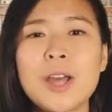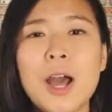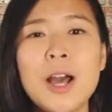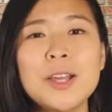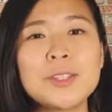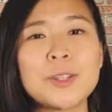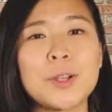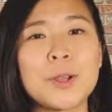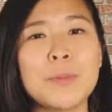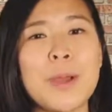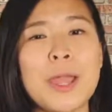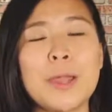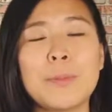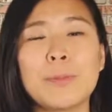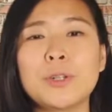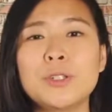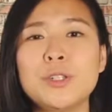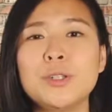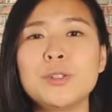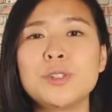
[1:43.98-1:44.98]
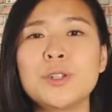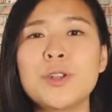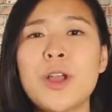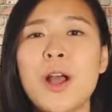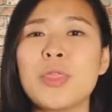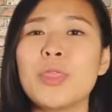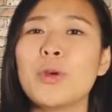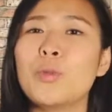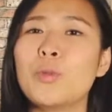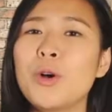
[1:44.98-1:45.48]
Oscar by a producer
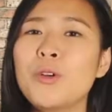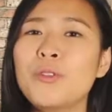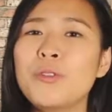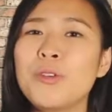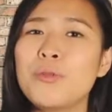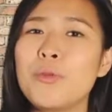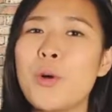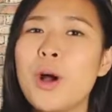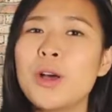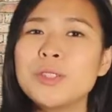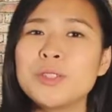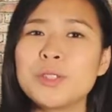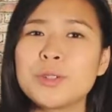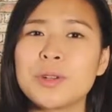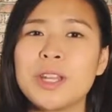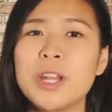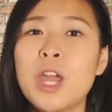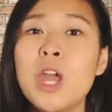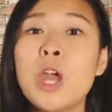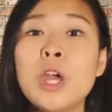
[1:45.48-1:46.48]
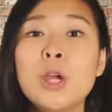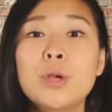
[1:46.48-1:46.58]
on The Wolf of Wall Street